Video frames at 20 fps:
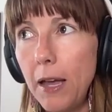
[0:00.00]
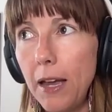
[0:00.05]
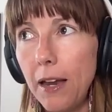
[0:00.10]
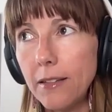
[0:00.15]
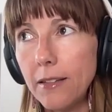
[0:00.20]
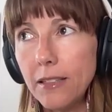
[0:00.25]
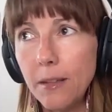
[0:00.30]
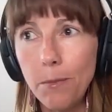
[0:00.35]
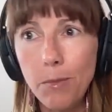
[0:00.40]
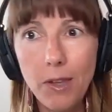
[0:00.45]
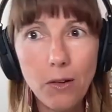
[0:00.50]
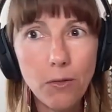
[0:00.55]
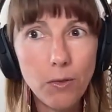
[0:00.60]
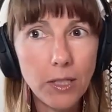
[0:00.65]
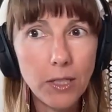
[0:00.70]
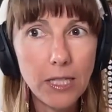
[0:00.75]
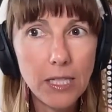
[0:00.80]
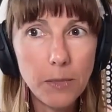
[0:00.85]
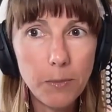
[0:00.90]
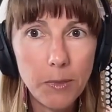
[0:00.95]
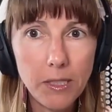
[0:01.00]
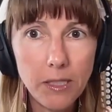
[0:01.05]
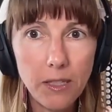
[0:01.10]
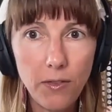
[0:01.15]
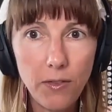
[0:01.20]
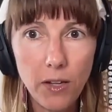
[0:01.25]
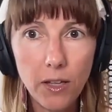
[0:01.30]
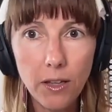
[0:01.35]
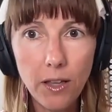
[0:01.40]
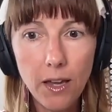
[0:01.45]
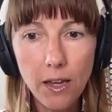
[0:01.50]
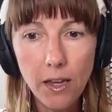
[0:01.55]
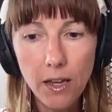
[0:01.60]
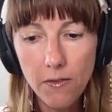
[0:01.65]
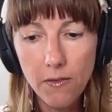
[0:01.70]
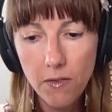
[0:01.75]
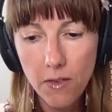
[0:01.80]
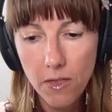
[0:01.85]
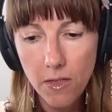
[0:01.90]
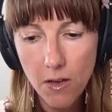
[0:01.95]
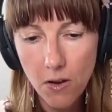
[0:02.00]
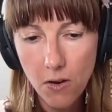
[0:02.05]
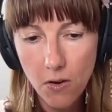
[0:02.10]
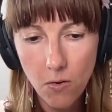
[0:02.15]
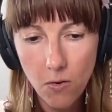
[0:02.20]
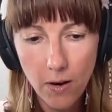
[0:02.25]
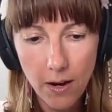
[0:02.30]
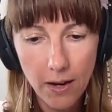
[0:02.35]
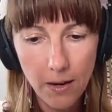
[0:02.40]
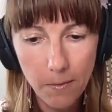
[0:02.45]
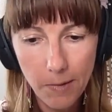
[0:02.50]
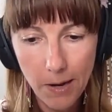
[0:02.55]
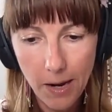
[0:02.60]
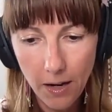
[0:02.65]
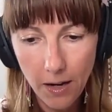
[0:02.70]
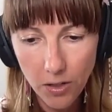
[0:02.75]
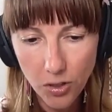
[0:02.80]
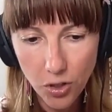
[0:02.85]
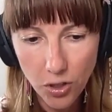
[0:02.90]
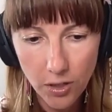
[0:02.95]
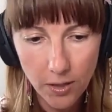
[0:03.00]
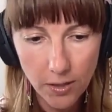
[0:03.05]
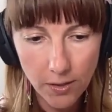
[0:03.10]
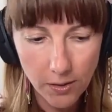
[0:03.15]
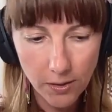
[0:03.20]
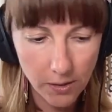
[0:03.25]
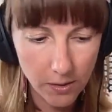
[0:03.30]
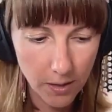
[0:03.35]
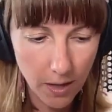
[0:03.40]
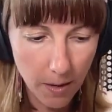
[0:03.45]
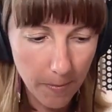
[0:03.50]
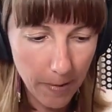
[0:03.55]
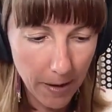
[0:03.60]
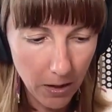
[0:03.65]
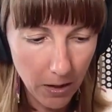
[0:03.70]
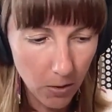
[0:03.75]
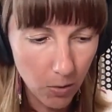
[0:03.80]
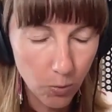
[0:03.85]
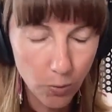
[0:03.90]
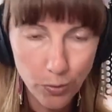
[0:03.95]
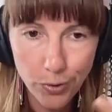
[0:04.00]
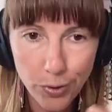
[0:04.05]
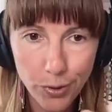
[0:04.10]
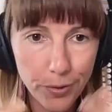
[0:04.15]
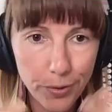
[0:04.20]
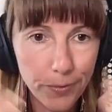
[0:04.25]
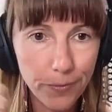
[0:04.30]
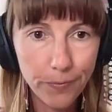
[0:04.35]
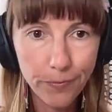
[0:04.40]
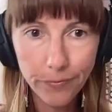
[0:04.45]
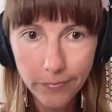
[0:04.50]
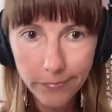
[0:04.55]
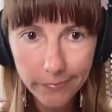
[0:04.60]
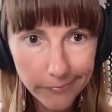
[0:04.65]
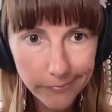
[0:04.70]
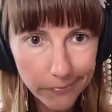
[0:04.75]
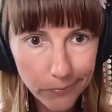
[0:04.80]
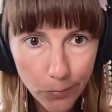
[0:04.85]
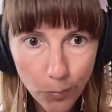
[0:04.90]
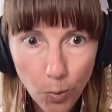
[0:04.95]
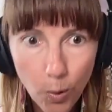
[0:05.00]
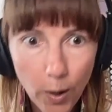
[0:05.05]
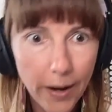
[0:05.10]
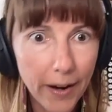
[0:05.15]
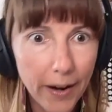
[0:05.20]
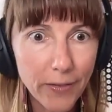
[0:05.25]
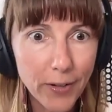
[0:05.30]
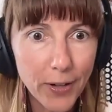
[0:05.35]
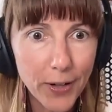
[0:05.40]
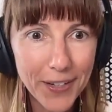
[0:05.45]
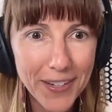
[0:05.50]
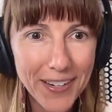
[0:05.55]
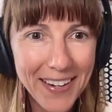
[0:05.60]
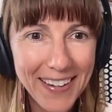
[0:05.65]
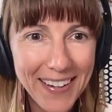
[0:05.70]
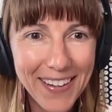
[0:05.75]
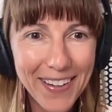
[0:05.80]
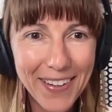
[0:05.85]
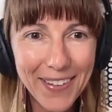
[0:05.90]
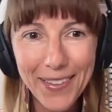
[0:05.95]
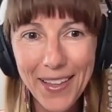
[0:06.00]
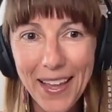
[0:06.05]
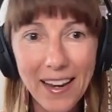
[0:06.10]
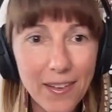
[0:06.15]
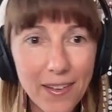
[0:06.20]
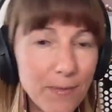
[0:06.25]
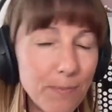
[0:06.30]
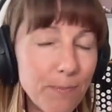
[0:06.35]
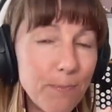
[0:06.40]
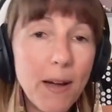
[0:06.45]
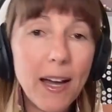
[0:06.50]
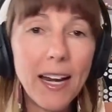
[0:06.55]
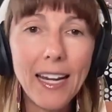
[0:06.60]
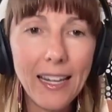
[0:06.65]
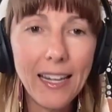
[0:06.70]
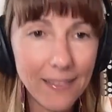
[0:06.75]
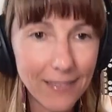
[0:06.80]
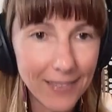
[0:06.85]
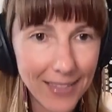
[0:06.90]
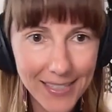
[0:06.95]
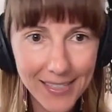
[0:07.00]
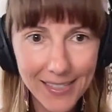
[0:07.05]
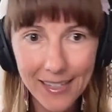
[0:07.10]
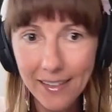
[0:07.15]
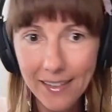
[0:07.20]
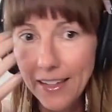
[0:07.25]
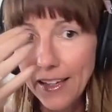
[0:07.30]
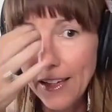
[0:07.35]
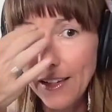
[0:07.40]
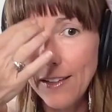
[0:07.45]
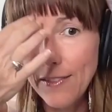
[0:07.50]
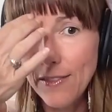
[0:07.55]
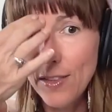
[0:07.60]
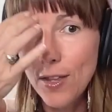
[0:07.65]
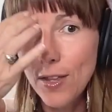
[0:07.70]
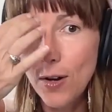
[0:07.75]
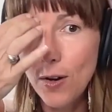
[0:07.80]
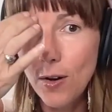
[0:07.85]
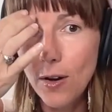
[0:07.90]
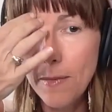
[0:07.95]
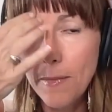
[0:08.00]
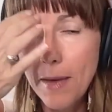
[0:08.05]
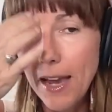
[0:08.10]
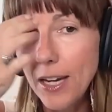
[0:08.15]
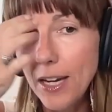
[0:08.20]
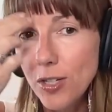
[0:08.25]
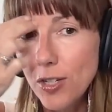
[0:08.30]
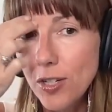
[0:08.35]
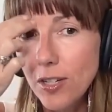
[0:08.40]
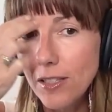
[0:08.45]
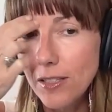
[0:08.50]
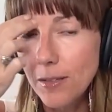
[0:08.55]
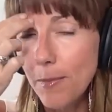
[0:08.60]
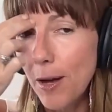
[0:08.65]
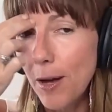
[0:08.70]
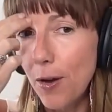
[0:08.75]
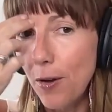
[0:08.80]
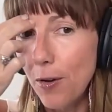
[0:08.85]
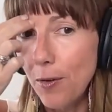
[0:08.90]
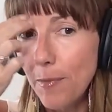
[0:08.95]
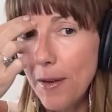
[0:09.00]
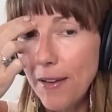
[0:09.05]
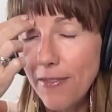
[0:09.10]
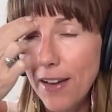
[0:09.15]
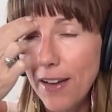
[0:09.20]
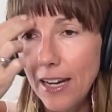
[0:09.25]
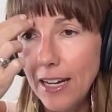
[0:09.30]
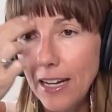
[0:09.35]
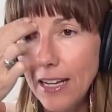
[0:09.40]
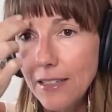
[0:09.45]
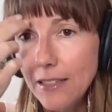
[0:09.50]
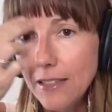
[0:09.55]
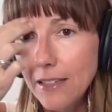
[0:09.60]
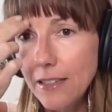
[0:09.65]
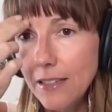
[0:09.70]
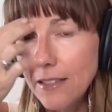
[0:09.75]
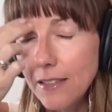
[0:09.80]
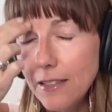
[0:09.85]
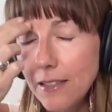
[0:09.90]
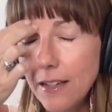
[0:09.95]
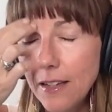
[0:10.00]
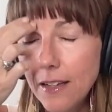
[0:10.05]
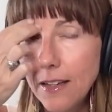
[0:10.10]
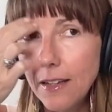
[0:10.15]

pick something really specific like even though i am anxious about whatever you know like money let's say like even though i'm anxious about my finances